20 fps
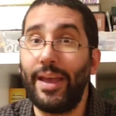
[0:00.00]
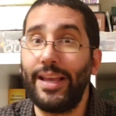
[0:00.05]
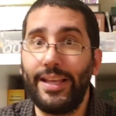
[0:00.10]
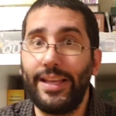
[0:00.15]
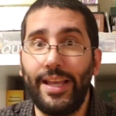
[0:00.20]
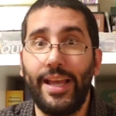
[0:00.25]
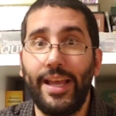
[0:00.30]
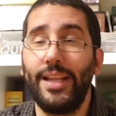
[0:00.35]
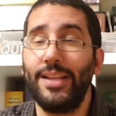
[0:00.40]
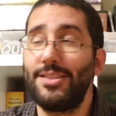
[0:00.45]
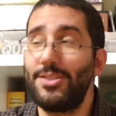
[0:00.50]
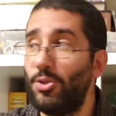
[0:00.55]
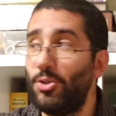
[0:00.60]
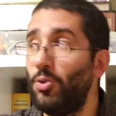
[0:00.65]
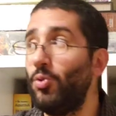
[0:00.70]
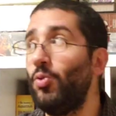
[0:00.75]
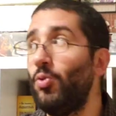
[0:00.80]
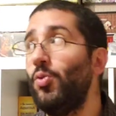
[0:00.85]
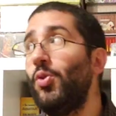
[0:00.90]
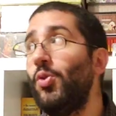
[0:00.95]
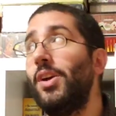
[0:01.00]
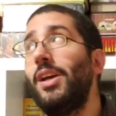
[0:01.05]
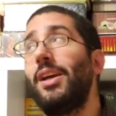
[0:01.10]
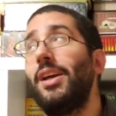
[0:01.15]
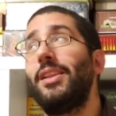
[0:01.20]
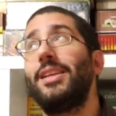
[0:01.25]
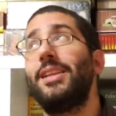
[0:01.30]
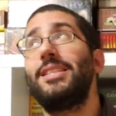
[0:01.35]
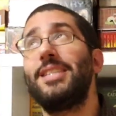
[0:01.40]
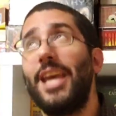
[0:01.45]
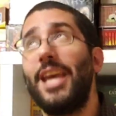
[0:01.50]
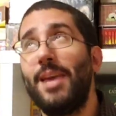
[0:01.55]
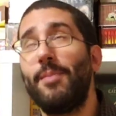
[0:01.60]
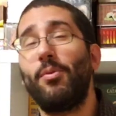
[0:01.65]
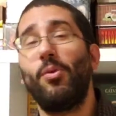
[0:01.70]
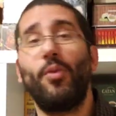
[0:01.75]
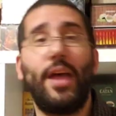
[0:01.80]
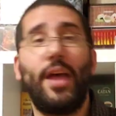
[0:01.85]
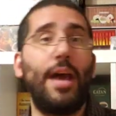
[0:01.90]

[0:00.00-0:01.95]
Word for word: and get it to the table.